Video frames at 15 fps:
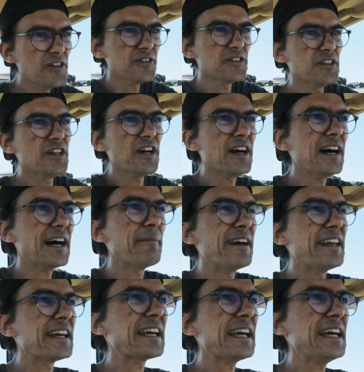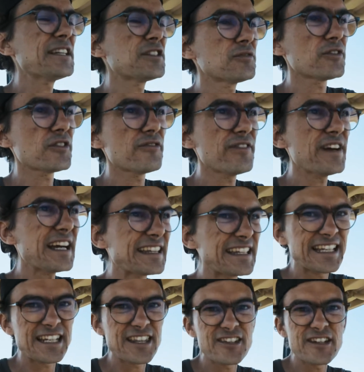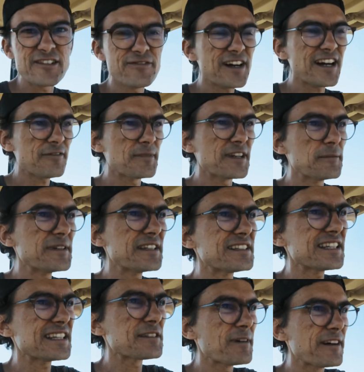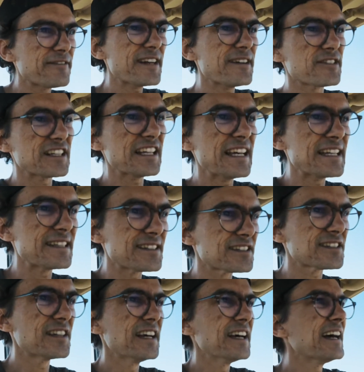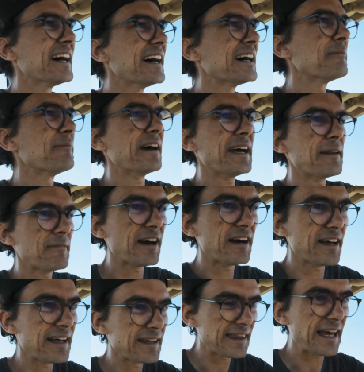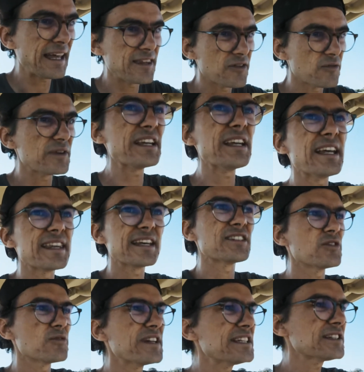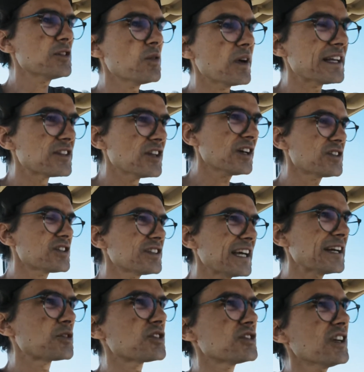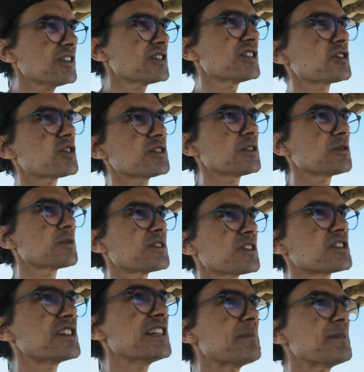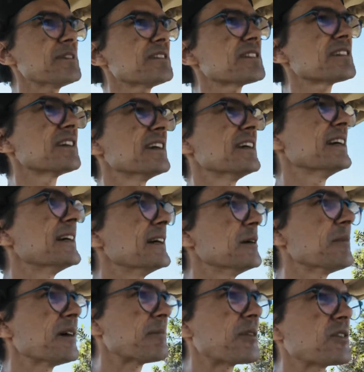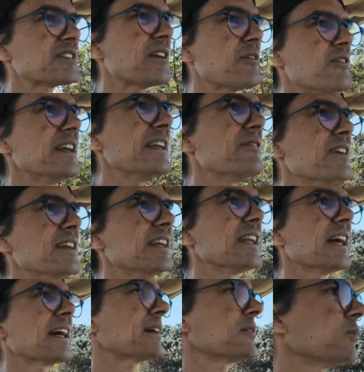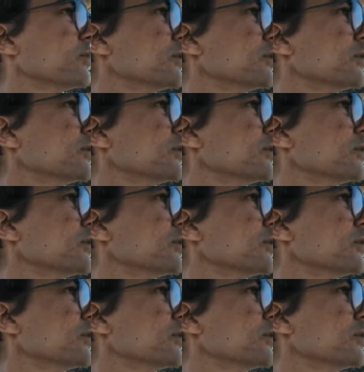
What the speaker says: you know, I made a case for the fact that a 35mm is my favorite lens, there's a reason. It's not just because it was the cheapest, but because I really like it.